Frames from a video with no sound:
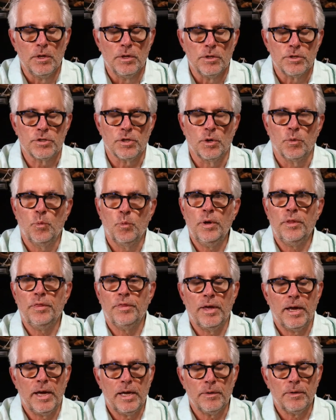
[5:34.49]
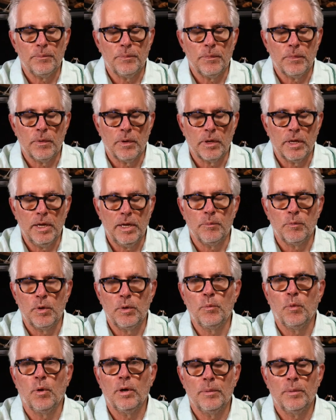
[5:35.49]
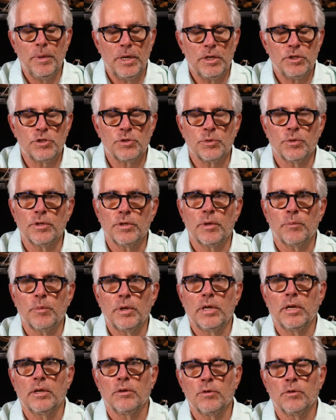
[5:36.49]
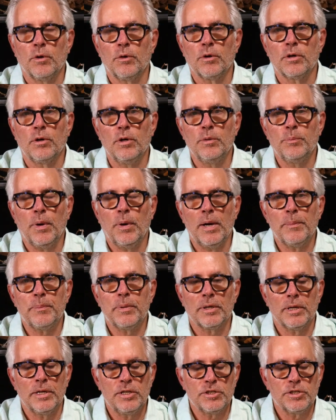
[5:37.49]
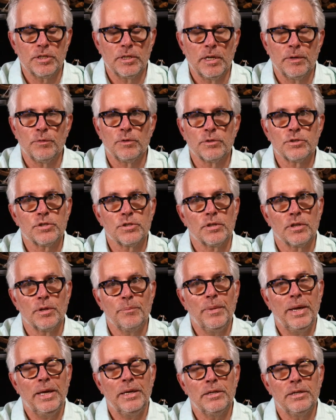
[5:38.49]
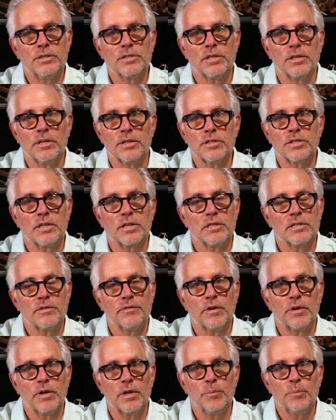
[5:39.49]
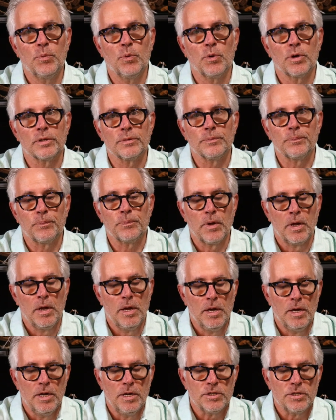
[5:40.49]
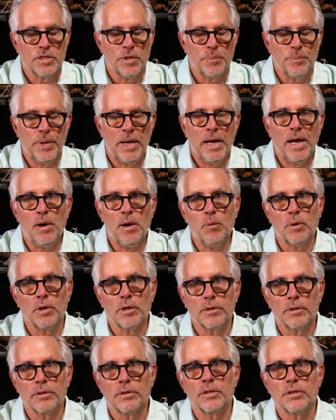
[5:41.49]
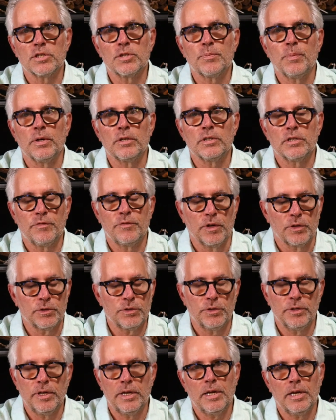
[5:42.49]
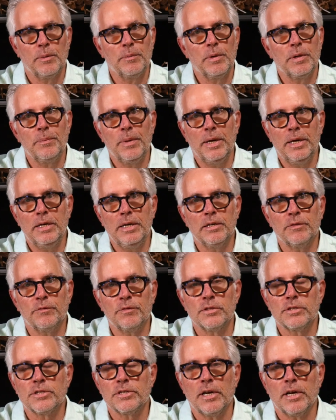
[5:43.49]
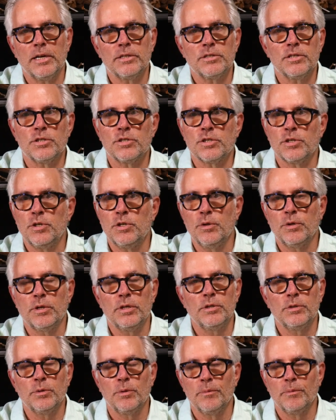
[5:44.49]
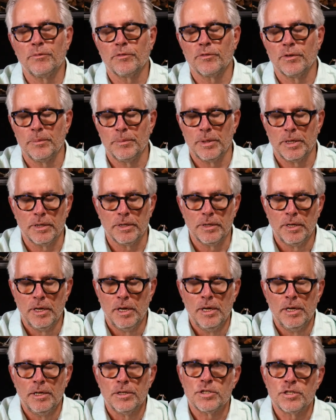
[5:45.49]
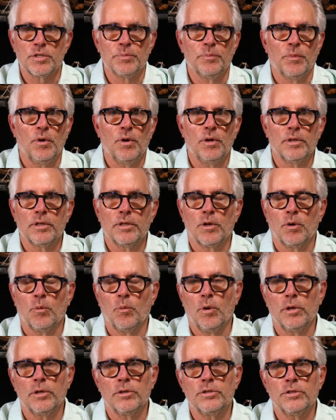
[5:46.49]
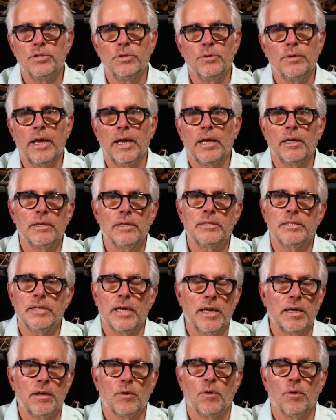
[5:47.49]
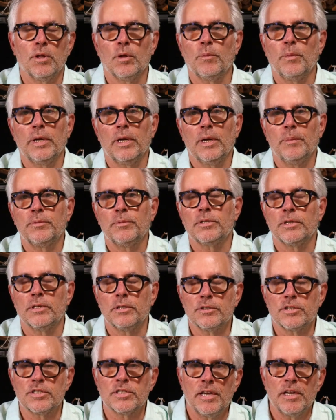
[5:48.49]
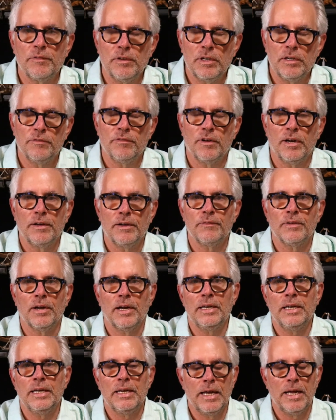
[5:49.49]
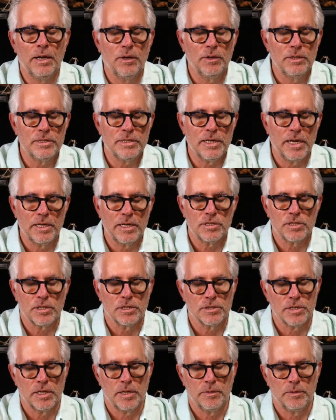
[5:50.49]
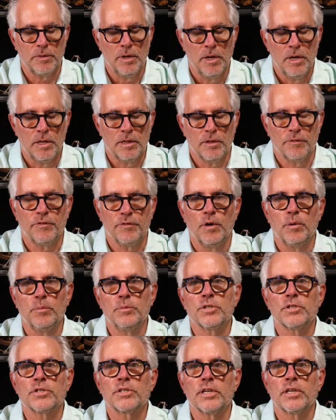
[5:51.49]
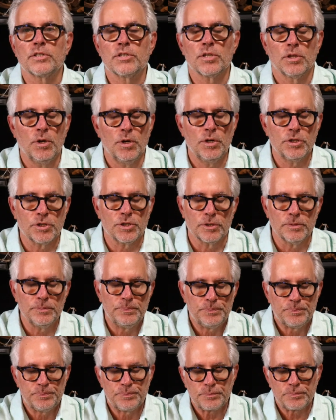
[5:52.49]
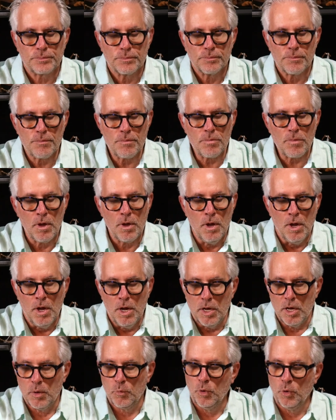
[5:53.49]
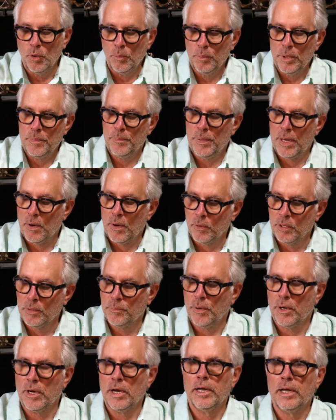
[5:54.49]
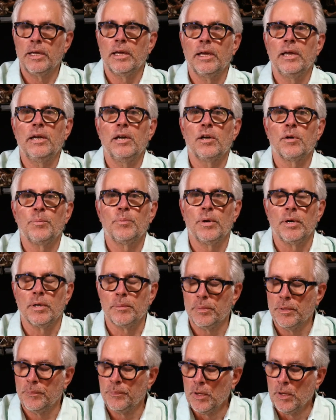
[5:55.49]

So with that, again, we want to make sure that we can grow a good population level, so the maintenance of this gets very important. To power the sponge filter, and they come in many different sizes, so you can do them from a small little 1 or 2 gallon tank all the way up to 75, 90 gallon tanks, because the foam just gets larger. It will be powered by an air pump.